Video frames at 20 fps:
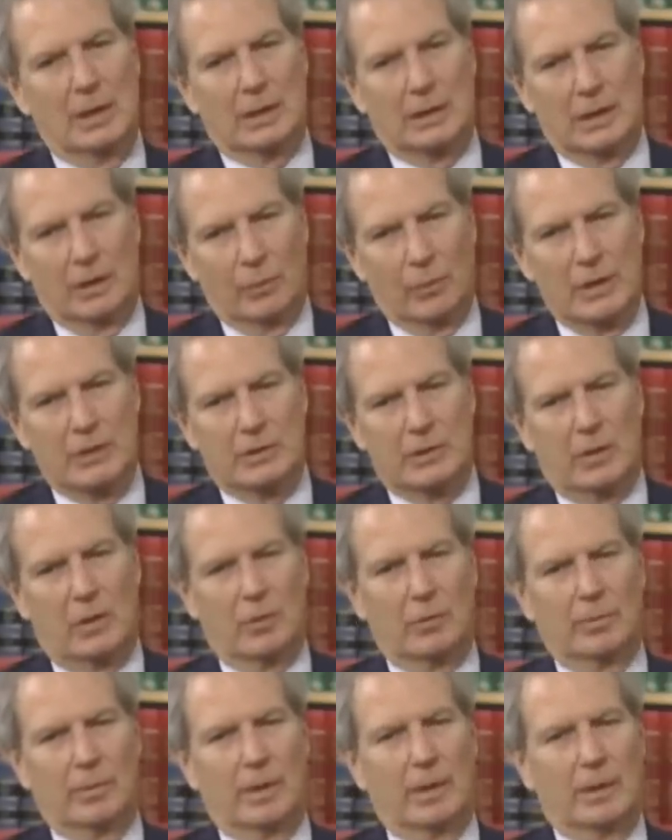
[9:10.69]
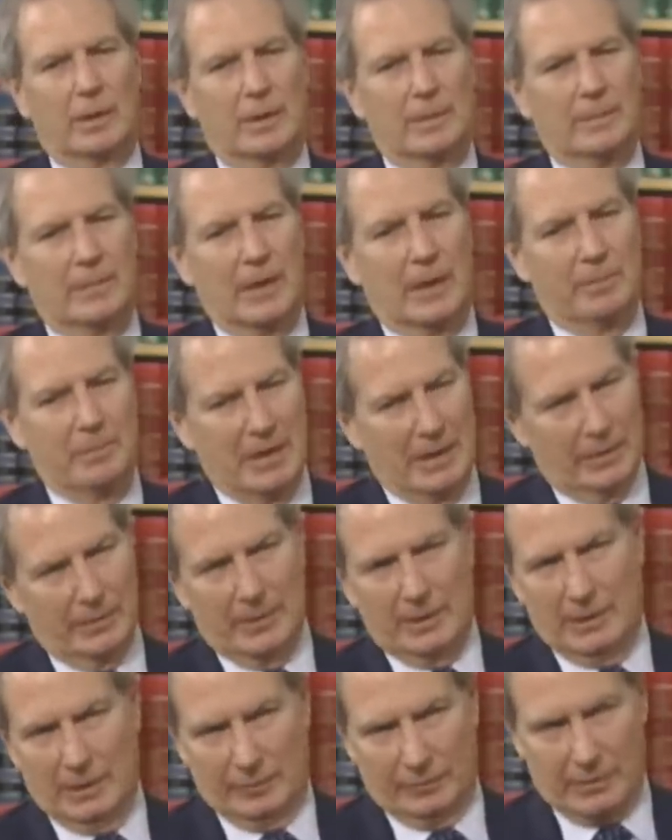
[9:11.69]
Can we talk about
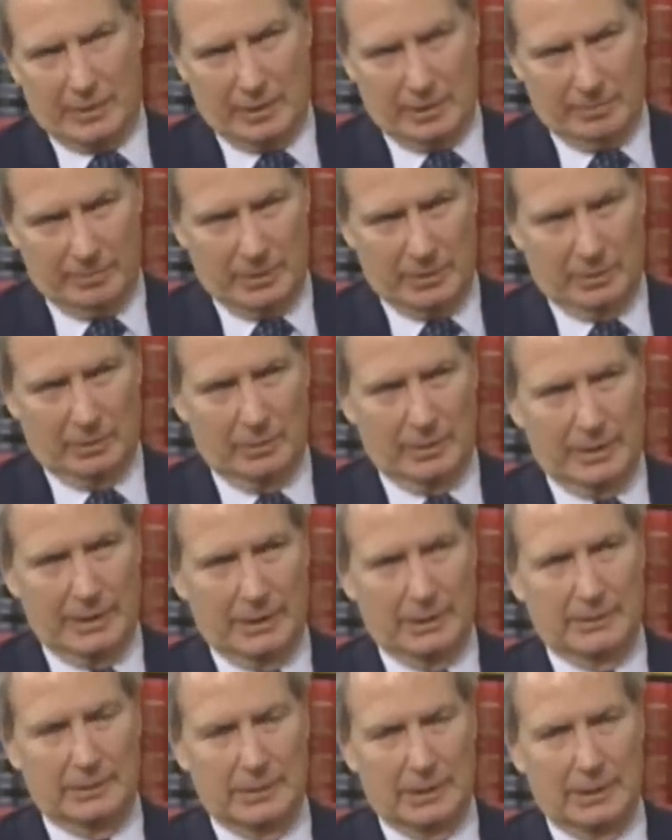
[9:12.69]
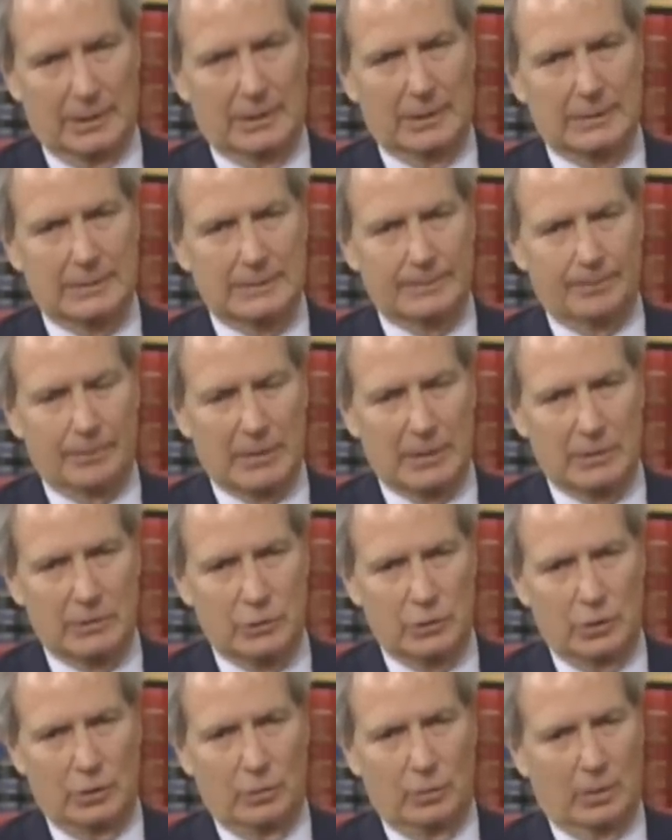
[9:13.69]
the health care bill? And
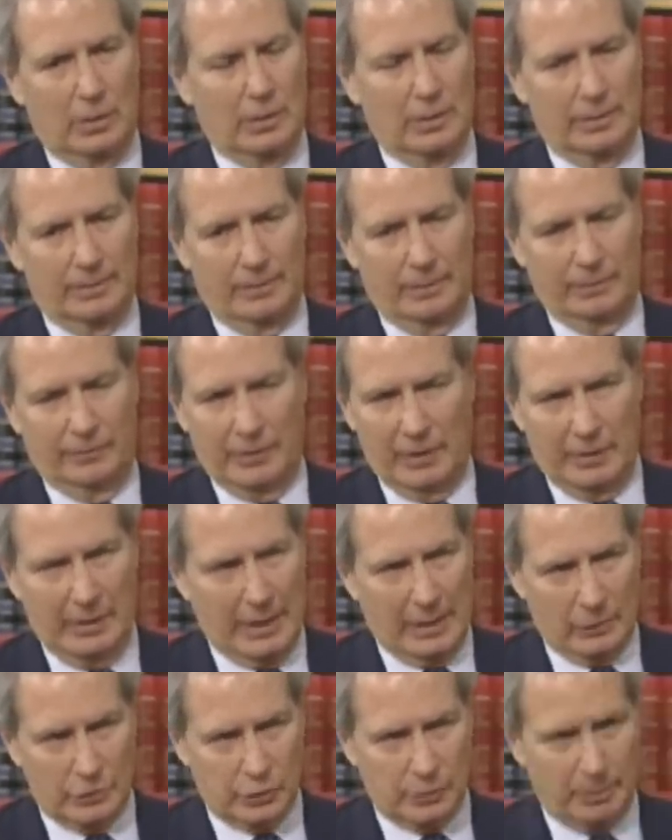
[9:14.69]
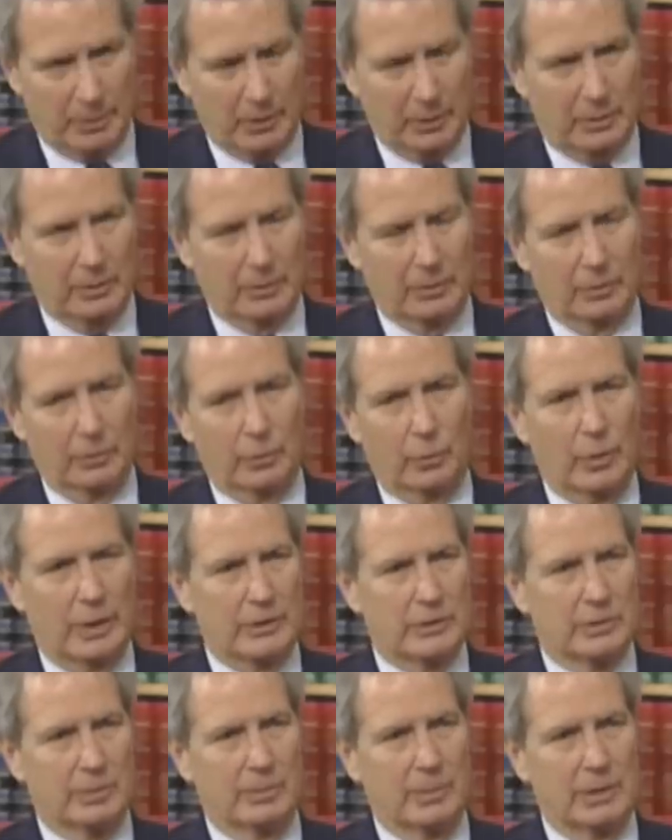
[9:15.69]
you were very outspoken on the
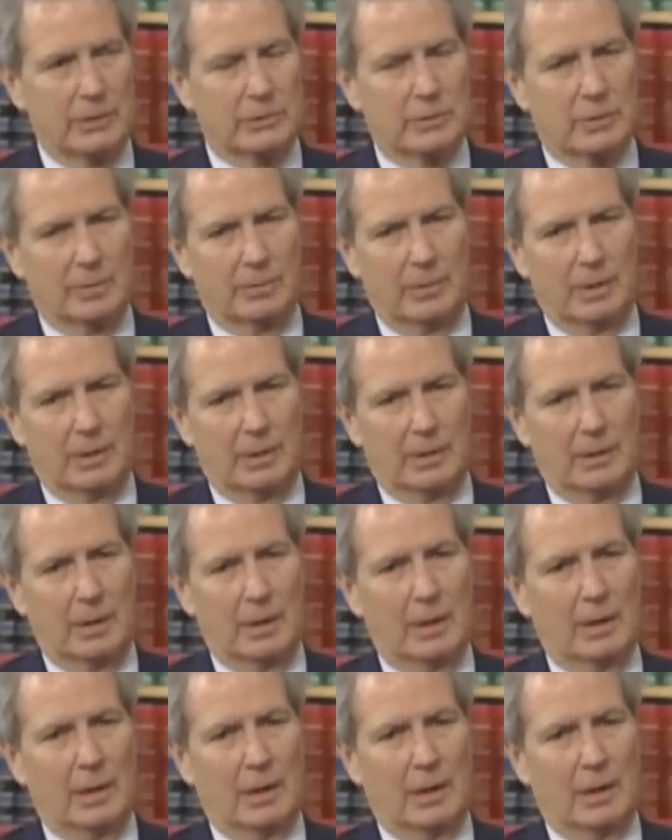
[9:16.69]
Ways and Means Committee.